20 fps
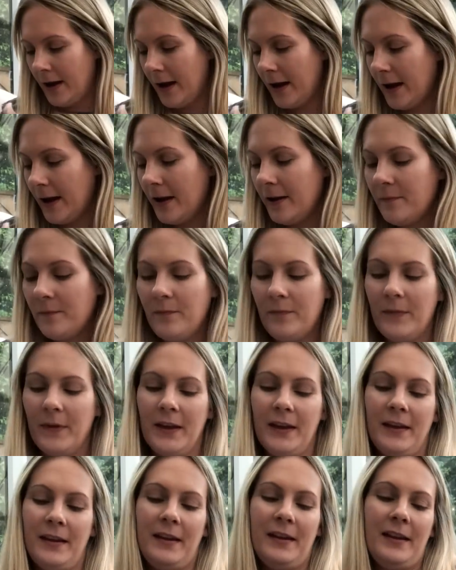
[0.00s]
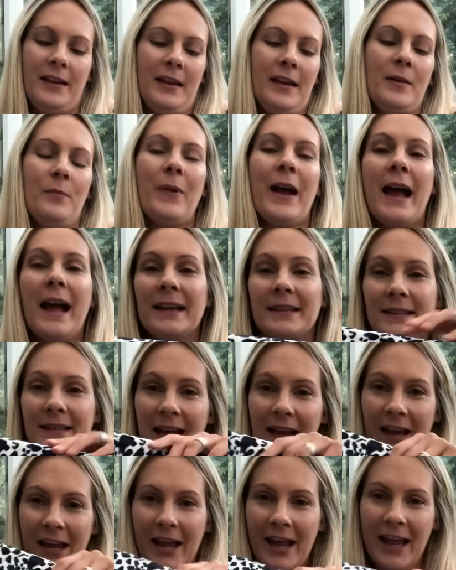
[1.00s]
But as
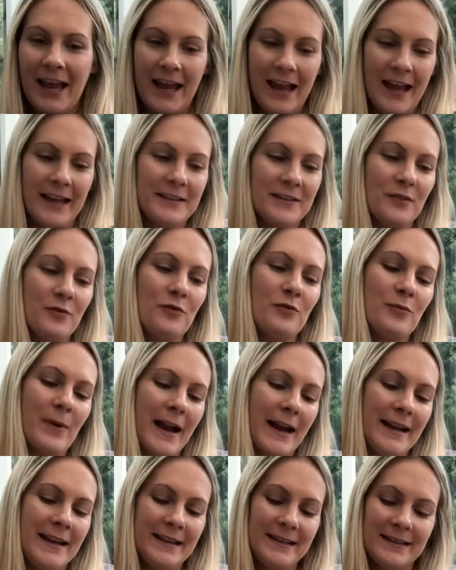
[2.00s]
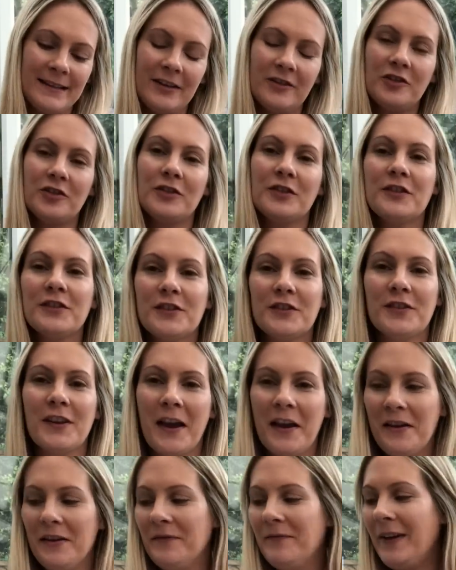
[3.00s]
always, there's just
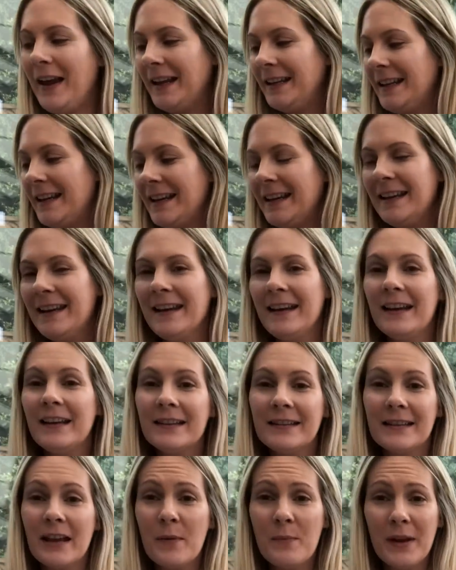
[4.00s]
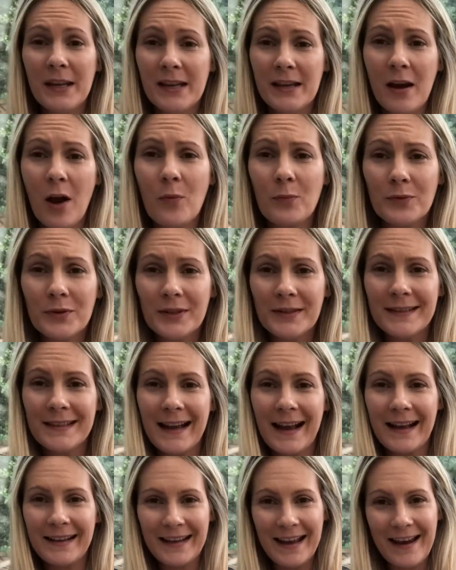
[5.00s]
so many options
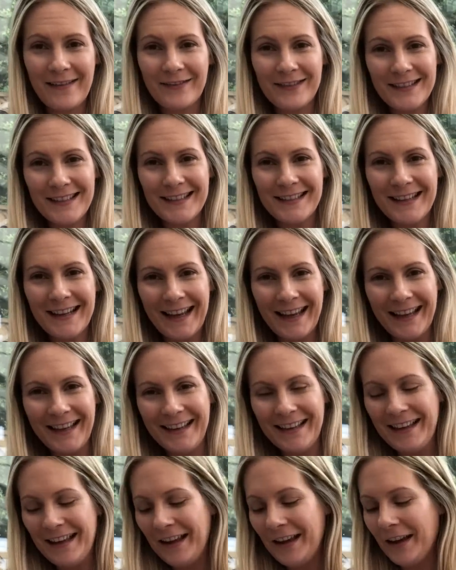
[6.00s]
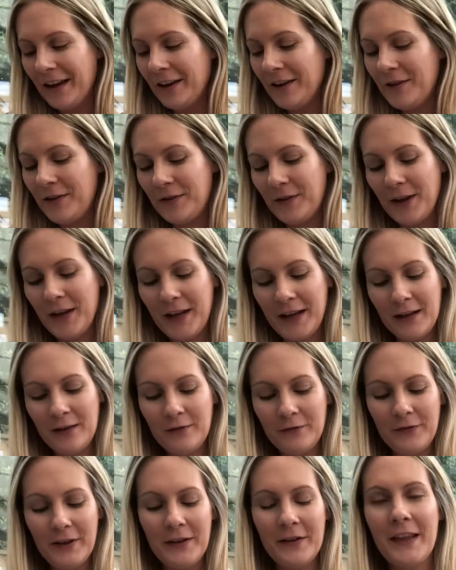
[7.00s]
out there, isn't there, of the
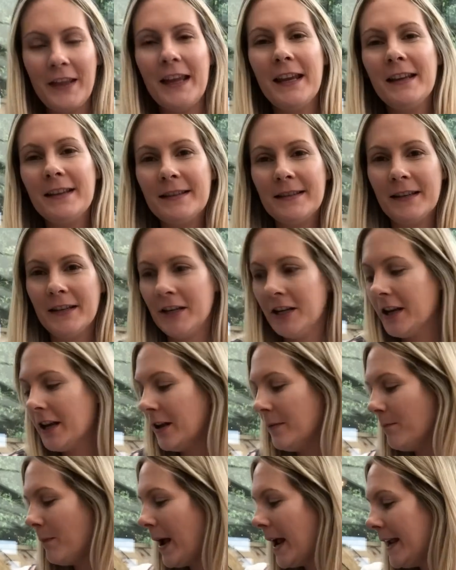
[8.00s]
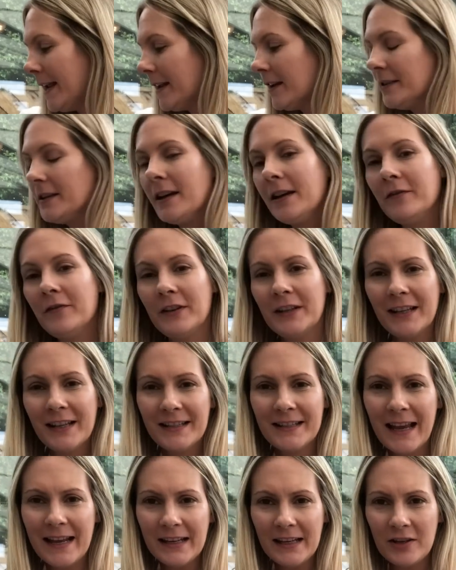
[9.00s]
lovely things that you can make. I don't think
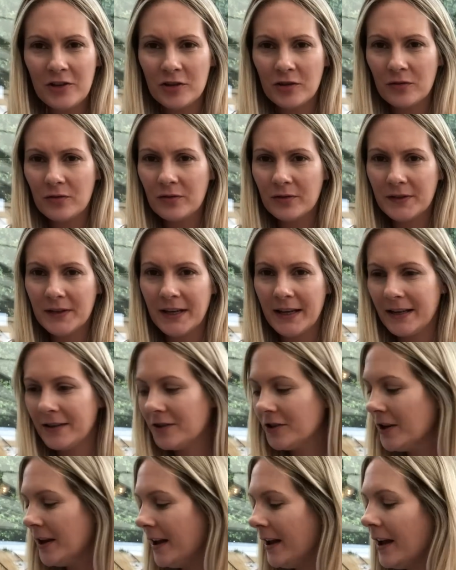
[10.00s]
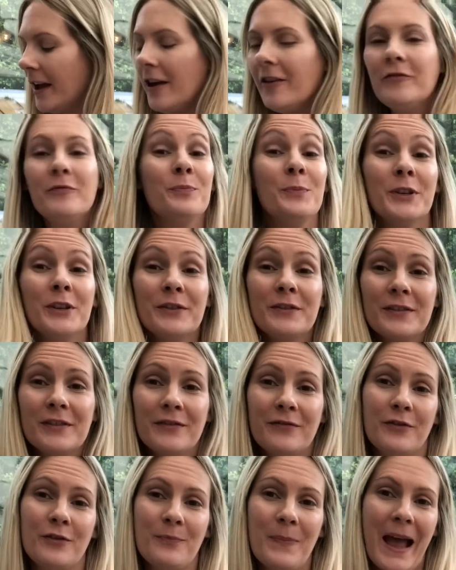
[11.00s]
there's any shortage of
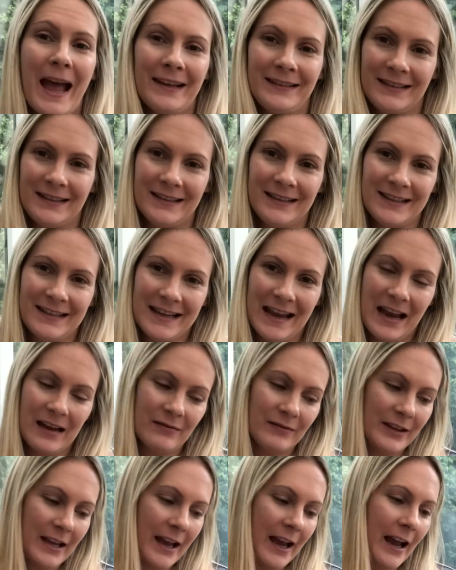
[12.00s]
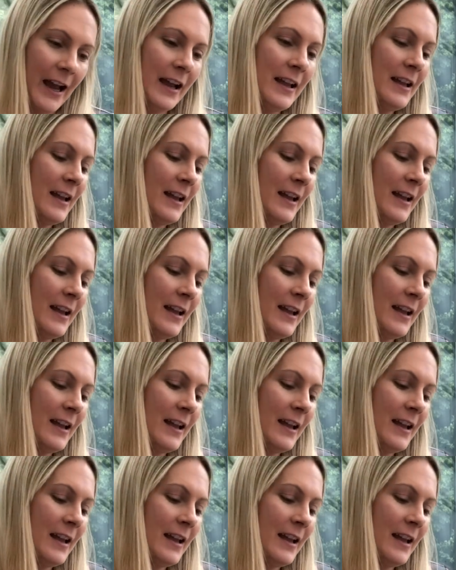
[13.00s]
beautiful patterns out there.